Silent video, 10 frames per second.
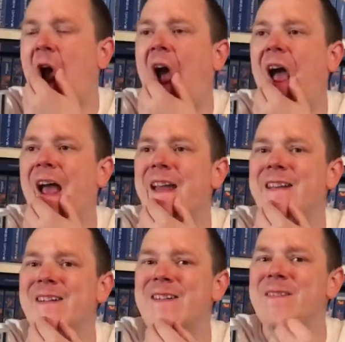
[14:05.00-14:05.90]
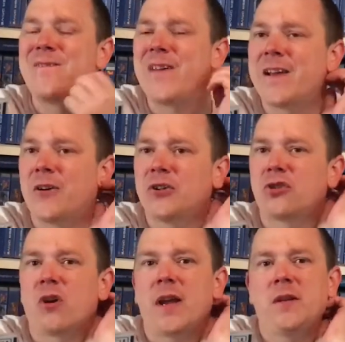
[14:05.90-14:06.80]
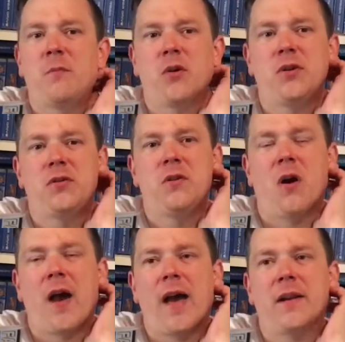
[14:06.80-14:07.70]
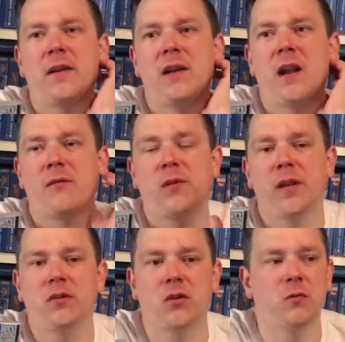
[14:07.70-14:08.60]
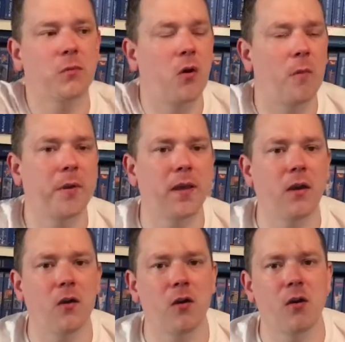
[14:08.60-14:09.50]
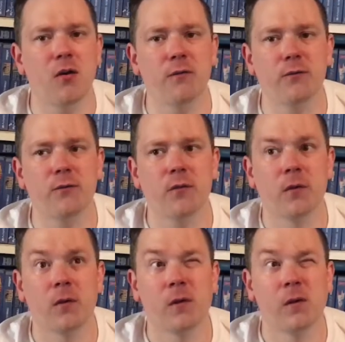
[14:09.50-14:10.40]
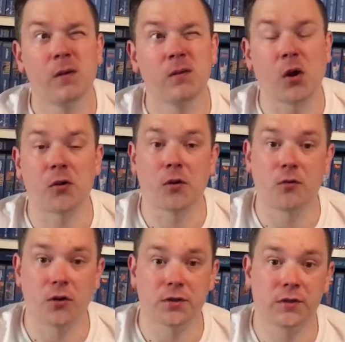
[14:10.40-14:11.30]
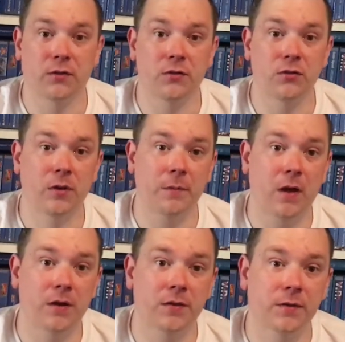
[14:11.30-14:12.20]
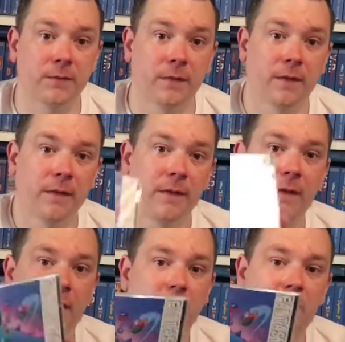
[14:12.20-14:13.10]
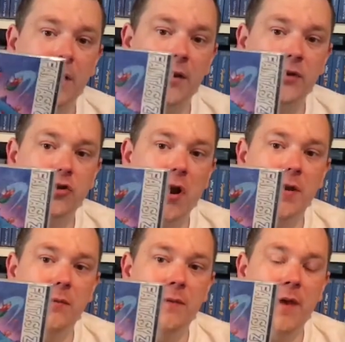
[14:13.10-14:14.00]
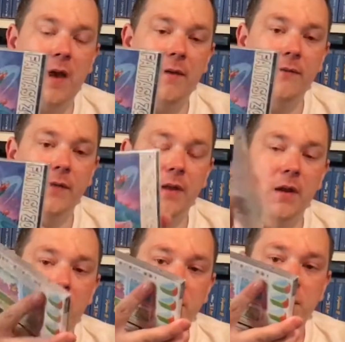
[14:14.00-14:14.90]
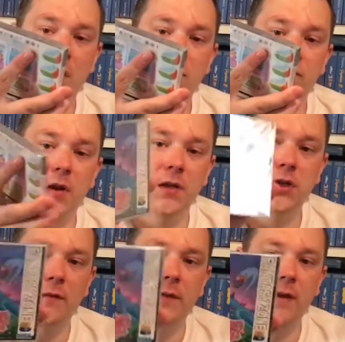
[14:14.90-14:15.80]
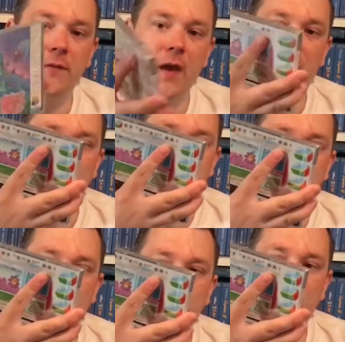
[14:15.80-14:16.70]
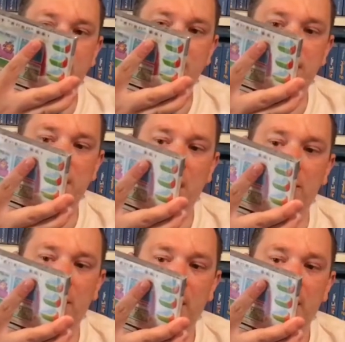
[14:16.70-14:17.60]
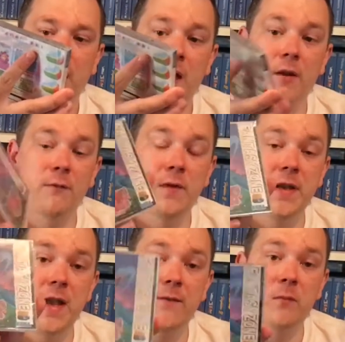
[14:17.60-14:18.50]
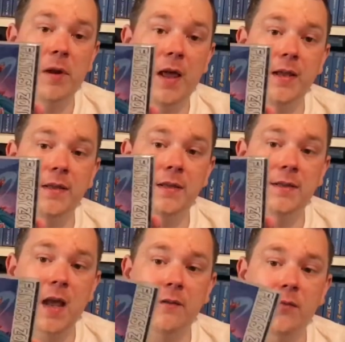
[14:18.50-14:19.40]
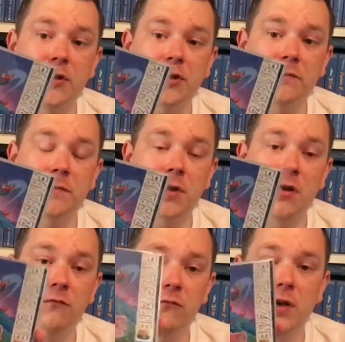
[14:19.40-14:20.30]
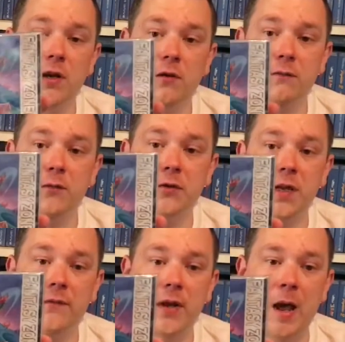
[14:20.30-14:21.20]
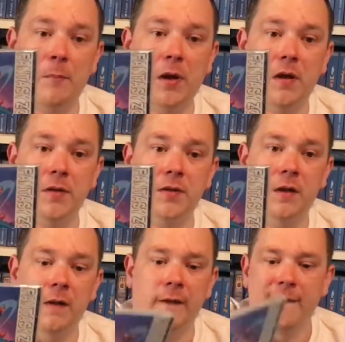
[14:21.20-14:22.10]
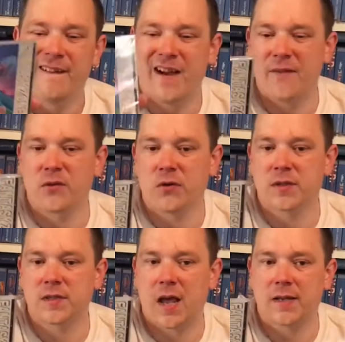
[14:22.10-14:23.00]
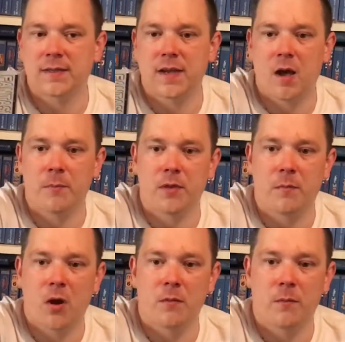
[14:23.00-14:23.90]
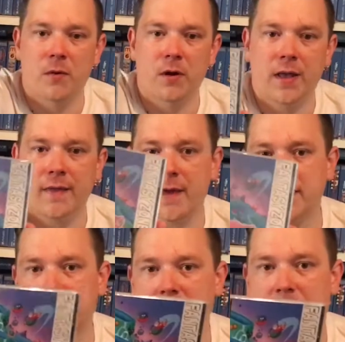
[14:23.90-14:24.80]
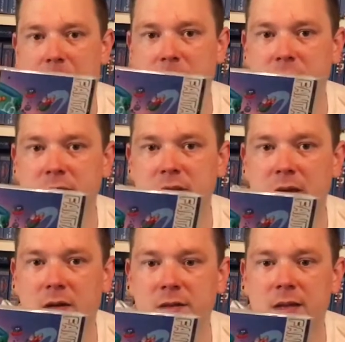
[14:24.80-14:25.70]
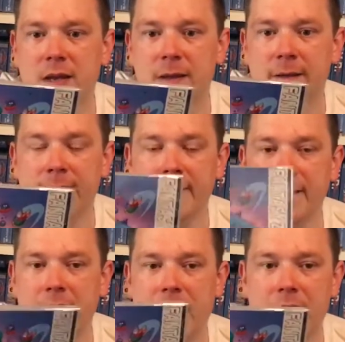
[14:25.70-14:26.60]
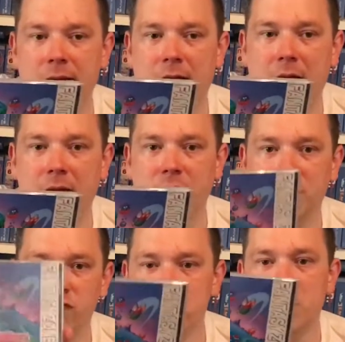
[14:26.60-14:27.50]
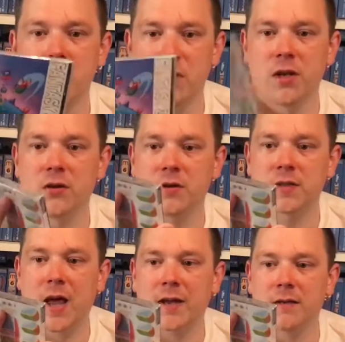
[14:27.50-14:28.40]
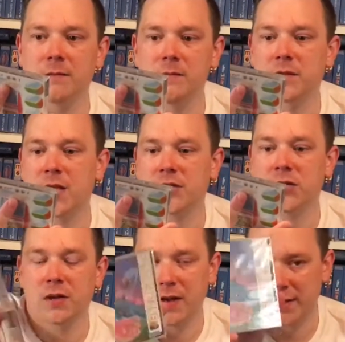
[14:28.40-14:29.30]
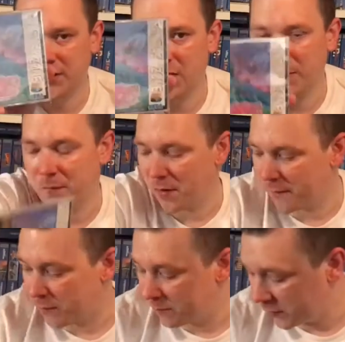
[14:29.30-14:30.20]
And I think I had a lovely dupe copy of Dino Crisis on the Dreamcast, and I done a trade with that, you know, so really chuffed to have that. I do love Fantasy Zone, and I've never played the Saturn version, so really looking forward to giving that a blast. I haven't got the Saturn set up at the moment, but I'm going to get that set up on the CRT and have a really, really good Saturn session, and that's going to be one of them.